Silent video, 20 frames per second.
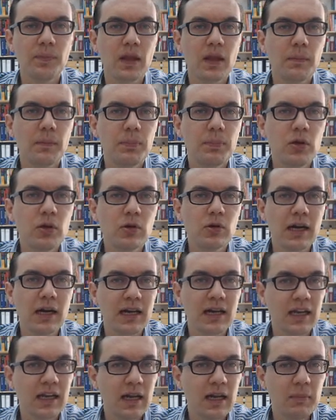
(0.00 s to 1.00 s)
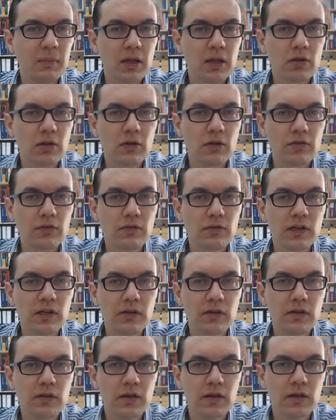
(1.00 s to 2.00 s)
pure academic software
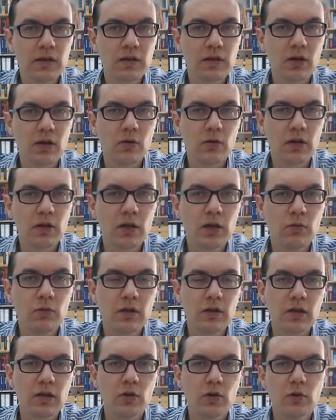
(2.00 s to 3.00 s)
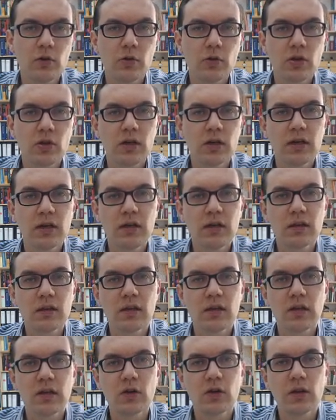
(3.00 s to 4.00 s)
that is only used at universities and
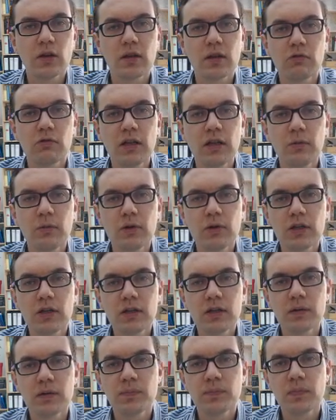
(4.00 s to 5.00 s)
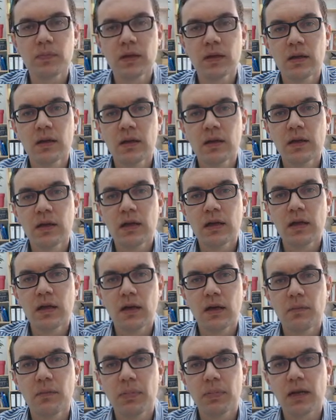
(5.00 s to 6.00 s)
not in the real world,
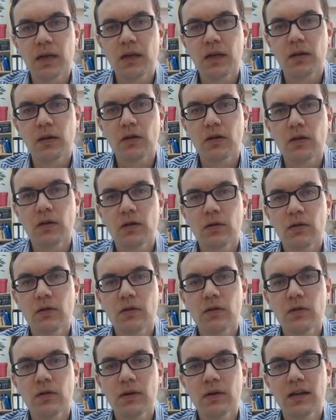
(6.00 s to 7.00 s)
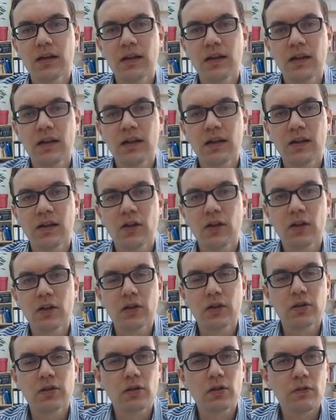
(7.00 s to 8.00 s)
but it's also not a
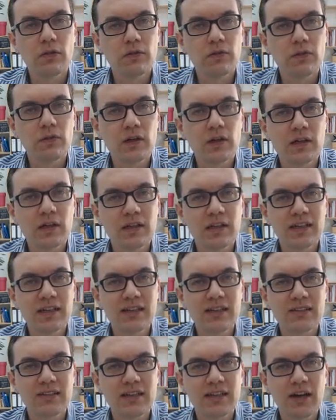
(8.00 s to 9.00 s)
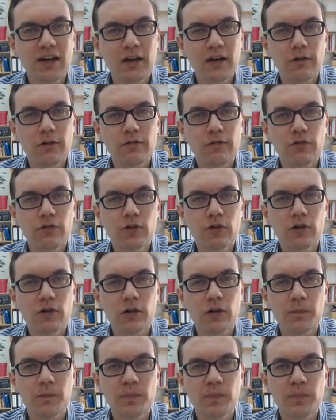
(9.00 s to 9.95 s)
software designed for